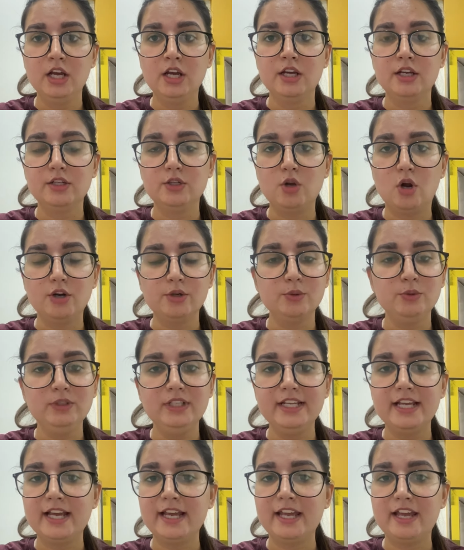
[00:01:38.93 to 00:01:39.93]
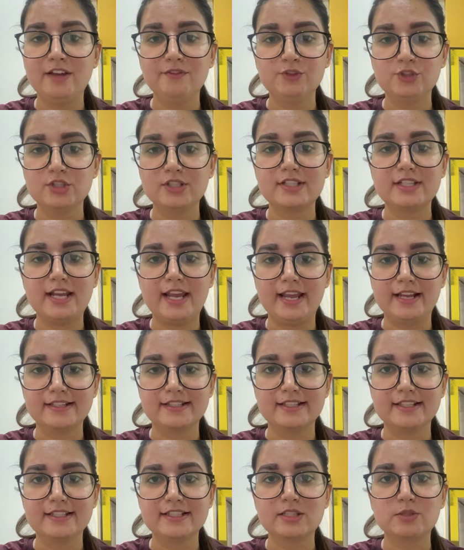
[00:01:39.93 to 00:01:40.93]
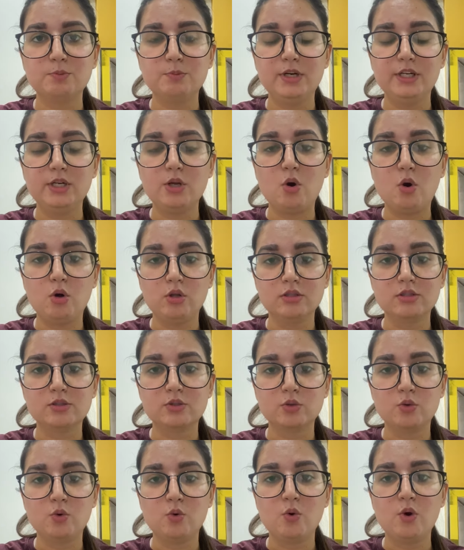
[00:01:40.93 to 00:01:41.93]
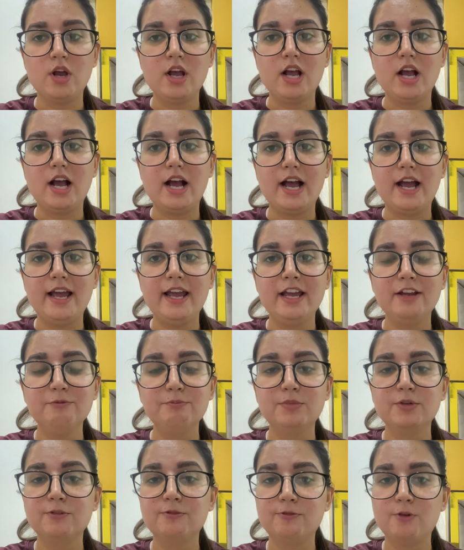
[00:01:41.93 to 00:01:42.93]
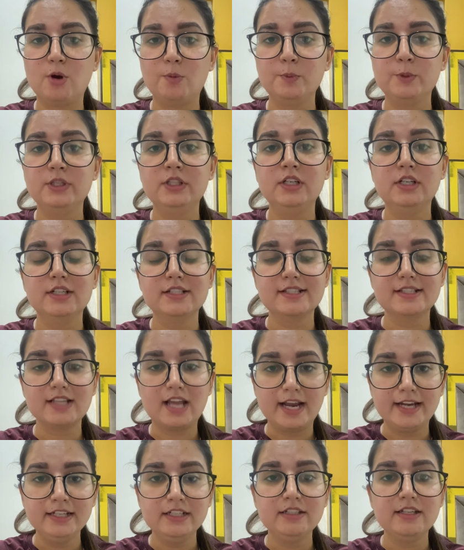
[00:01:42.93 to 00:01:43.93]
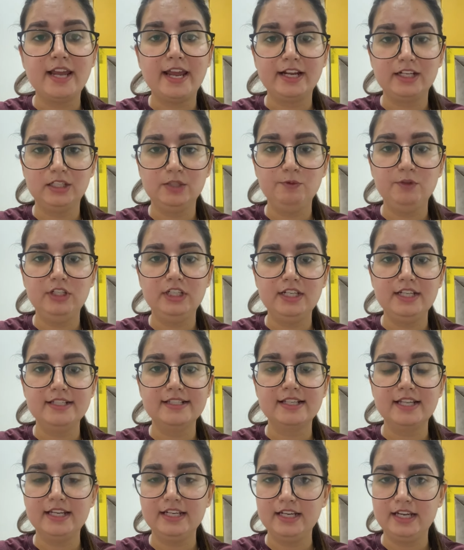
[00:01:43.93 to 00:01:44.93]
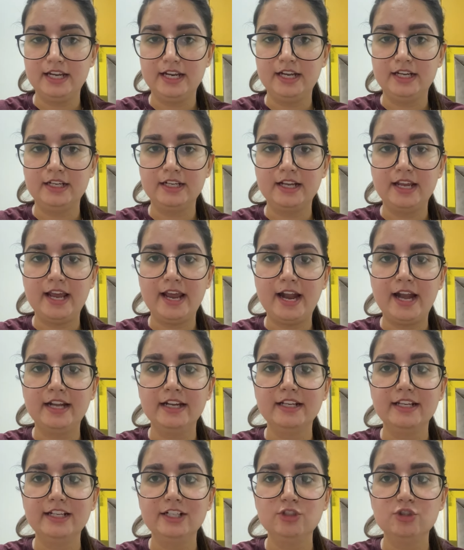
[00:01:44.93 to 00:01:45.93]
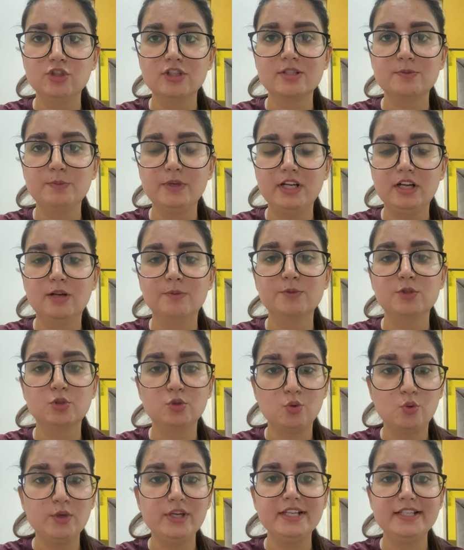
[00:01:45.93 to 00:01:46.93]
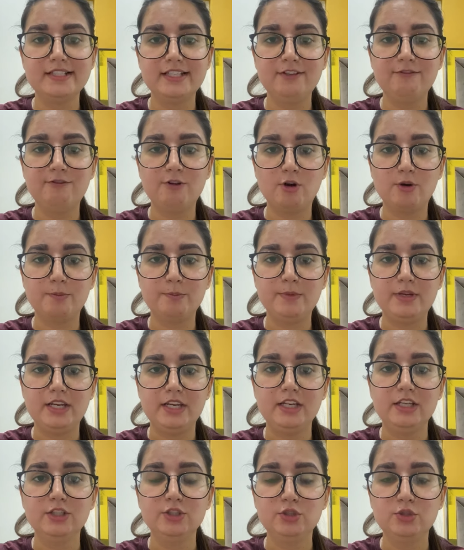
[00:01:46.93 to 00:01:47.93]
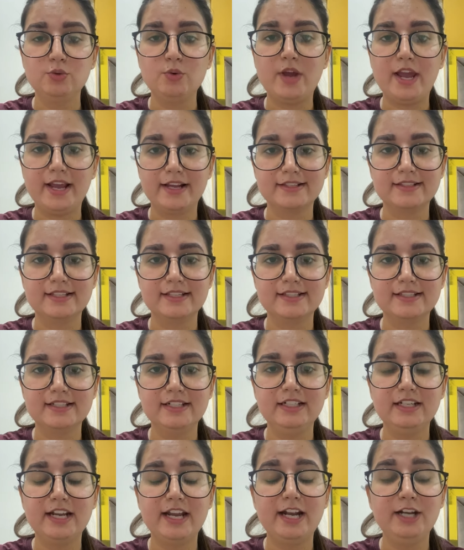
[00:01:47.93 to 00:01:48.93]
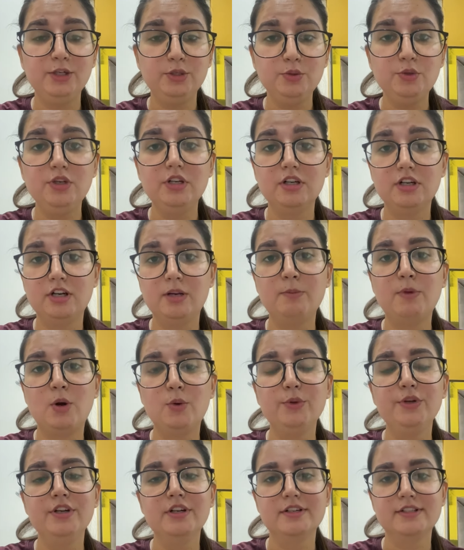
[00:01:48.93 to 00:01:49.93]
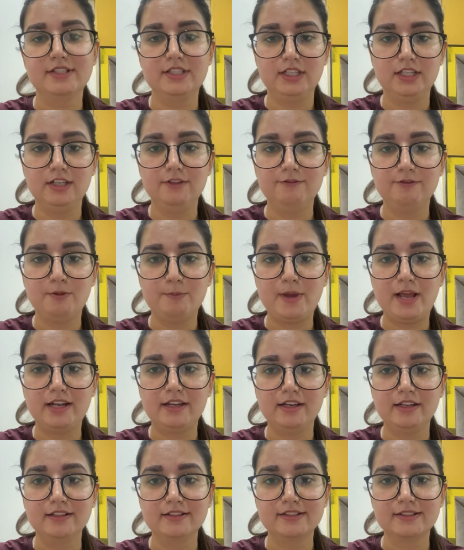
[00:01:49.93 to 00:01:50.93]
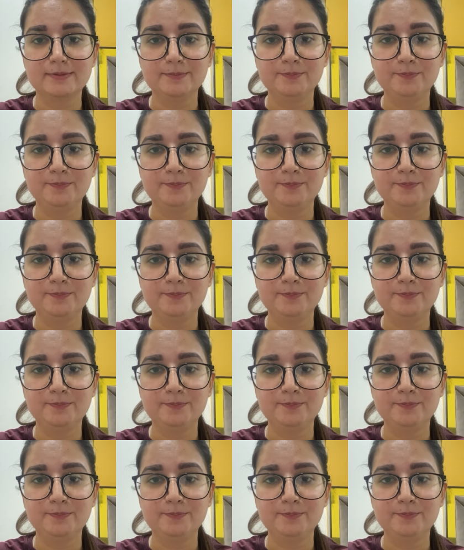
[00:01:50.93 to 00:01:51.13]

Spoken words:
not only I have just accessed, but also I have performed the assigned activities in it, and it just becomes so easy for me to access it and to learn about nursing informatics.